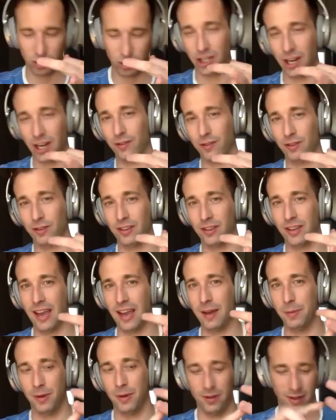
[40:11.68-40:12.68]
for
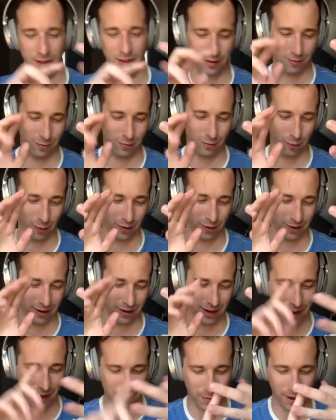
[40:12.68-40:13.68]
cooking, there's chef's
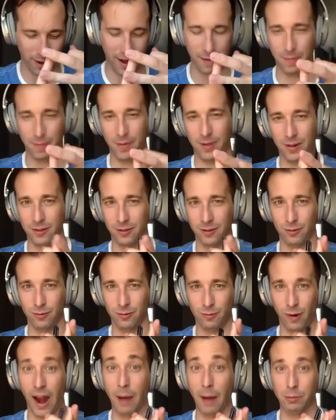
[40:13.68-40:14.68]
table; and for
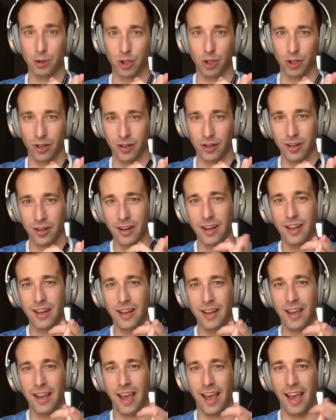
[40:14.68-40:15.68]
hip hop, there's
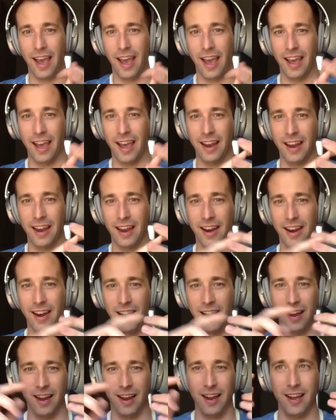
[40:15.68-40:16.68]
rapture.
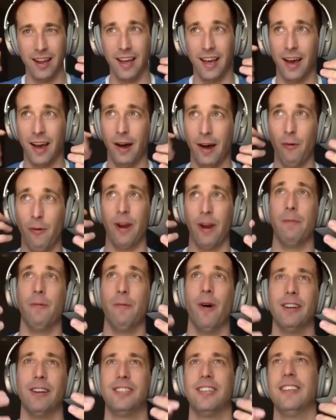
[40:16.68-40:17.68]
And
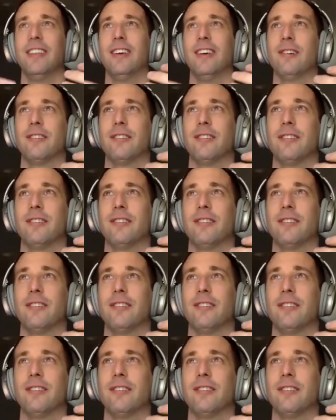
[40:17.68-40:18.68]
when I'm watching
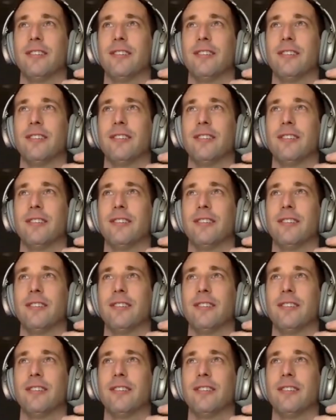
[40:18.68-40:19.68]
those, I'm not like,
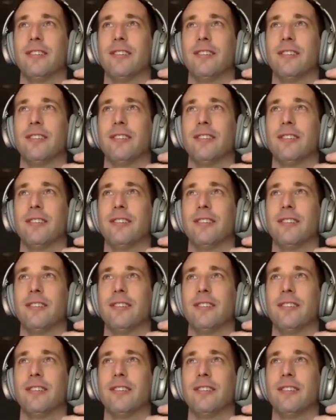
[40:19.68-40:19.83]
oh, I wish I